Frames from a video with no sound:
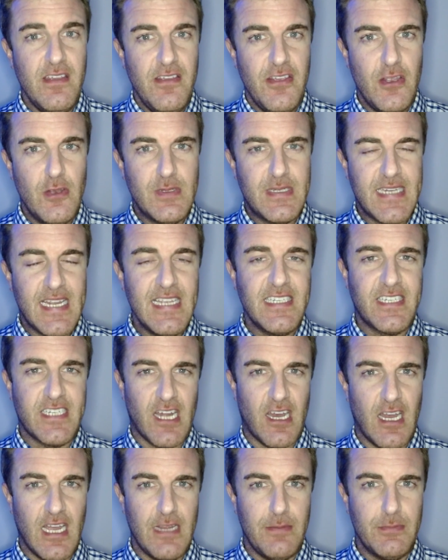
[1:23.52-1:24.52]
used his
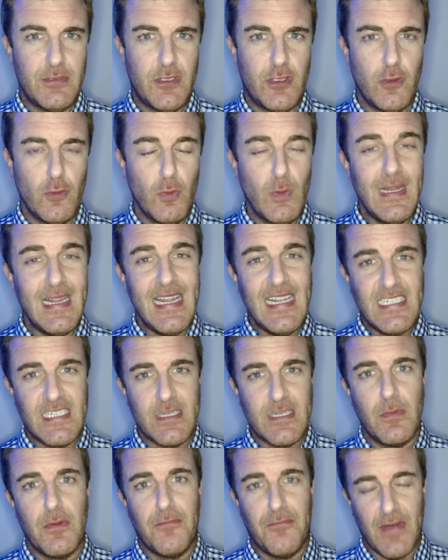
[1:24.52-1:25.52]
time to relay some
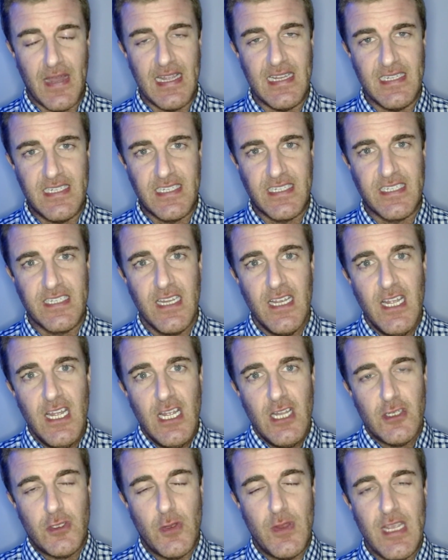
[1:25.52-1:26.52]
advice
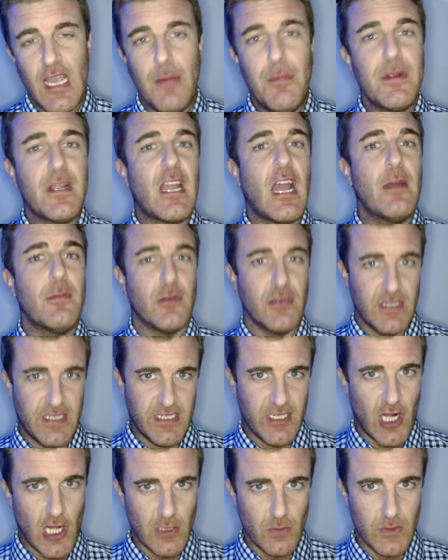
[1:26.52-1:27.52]
to the up and comers in
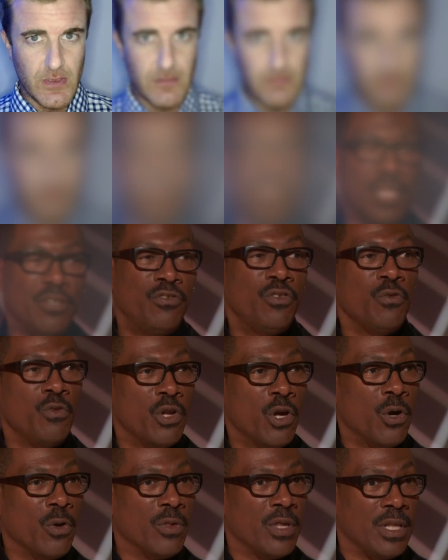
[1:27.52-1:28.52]
Hollywood. I want to let
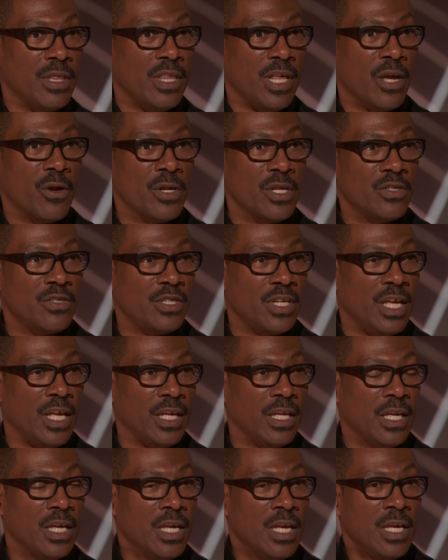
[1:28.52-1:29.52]
you know that there is
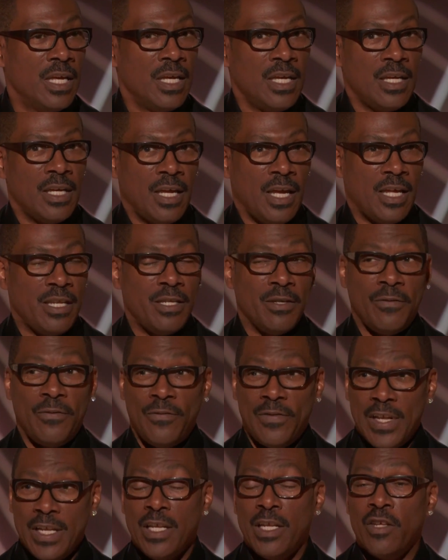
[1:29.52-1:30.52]
a a
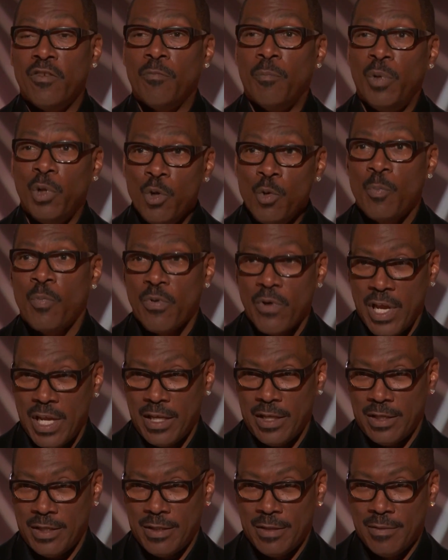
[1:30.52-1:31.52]
definitive
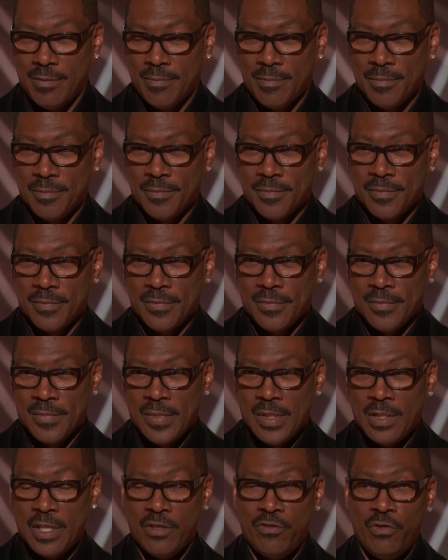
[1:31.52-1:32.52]
blueprint
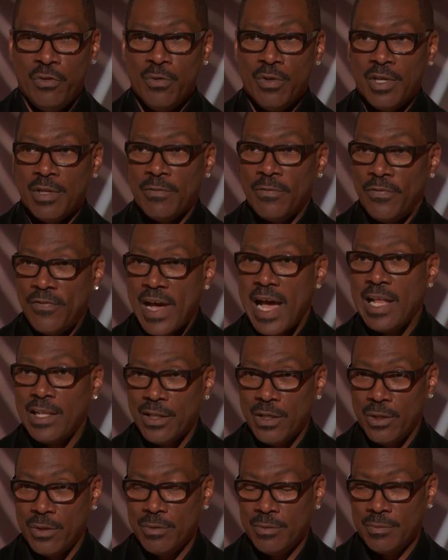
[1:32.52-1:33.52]
that you can
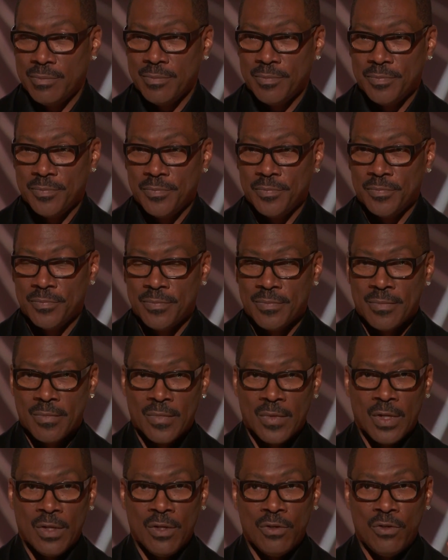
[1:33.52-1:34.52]
follow
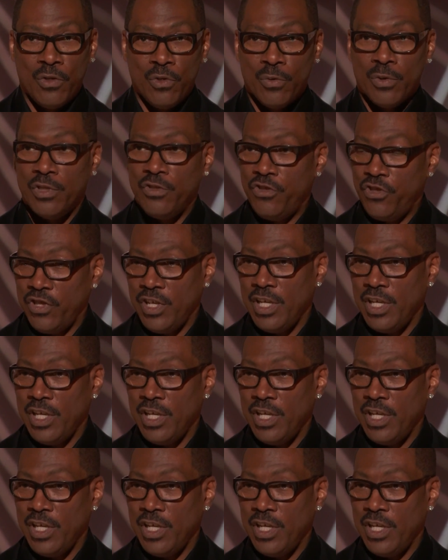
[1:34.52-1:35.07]
to